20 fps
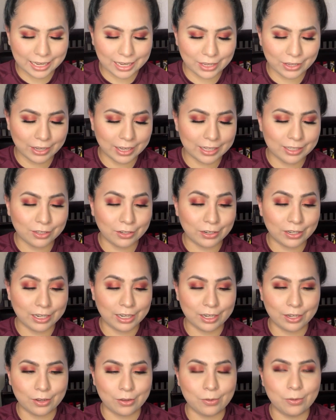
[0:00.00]
You guys
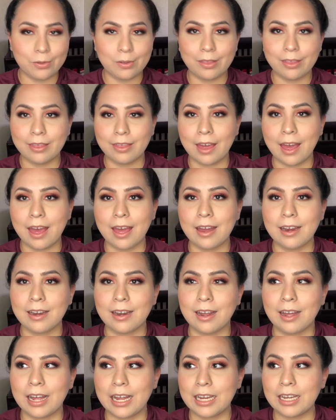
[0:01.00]
already know that
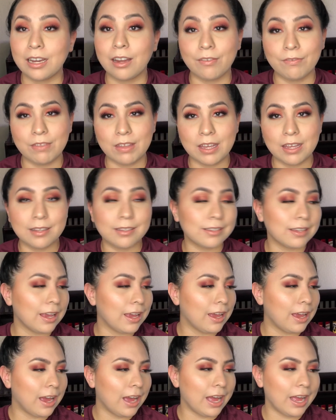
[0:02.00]
I love these.
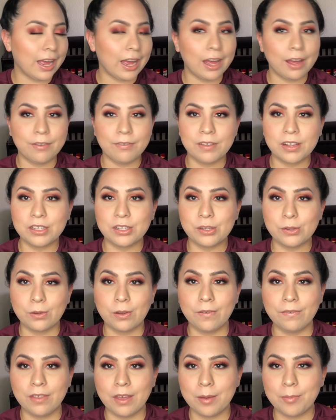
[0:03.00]
I have
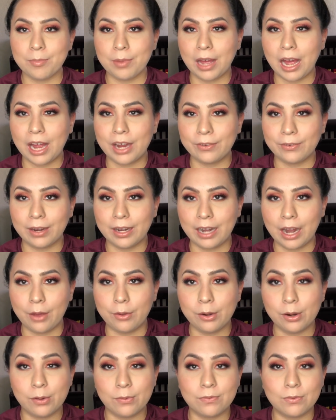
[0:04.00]
2 of them, but I ran
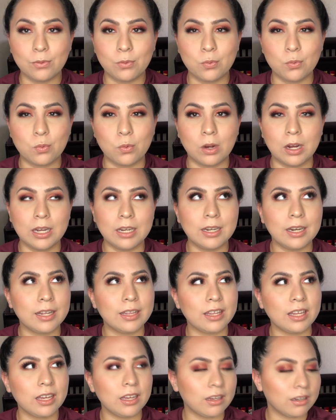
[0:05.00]
out of one,
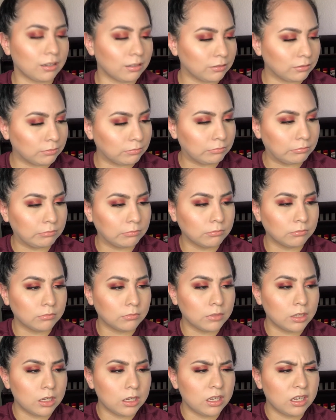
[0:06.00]
I think.
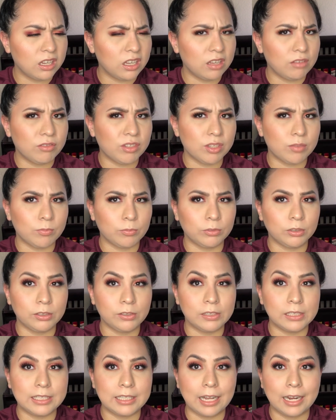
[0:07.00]
It's a
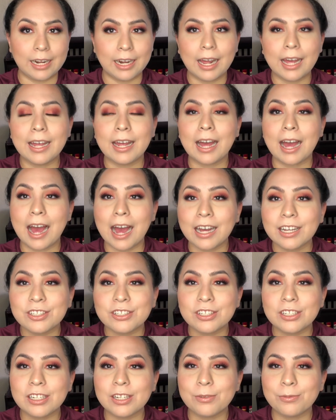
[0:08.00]
smoother side. I
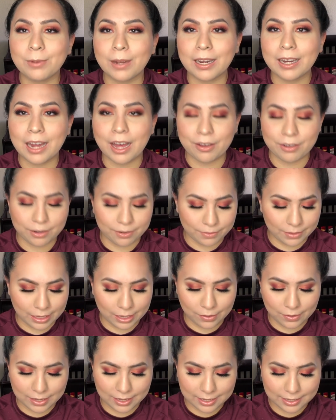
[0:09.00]
actually ran out of it,
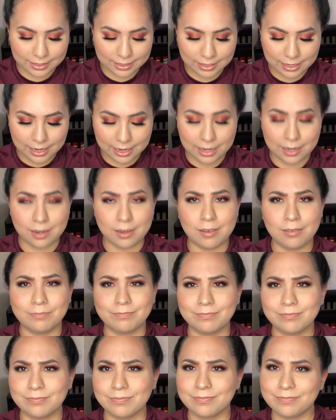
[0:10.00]
you guys. And
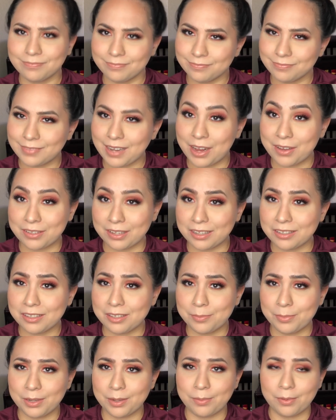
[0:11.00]
I was
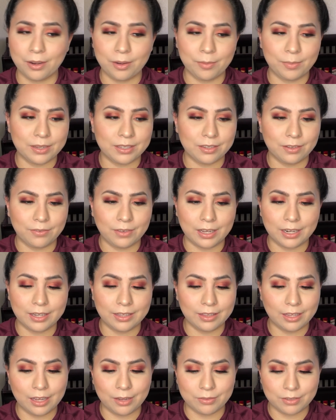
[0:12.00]
actually pretty proud of myself. I
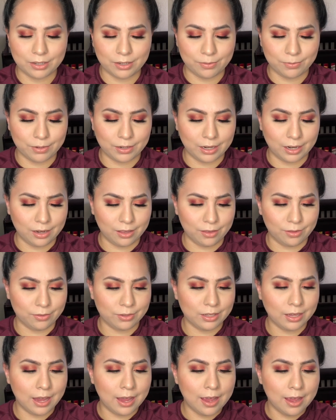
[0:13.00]
didn't think I was going to run out of those.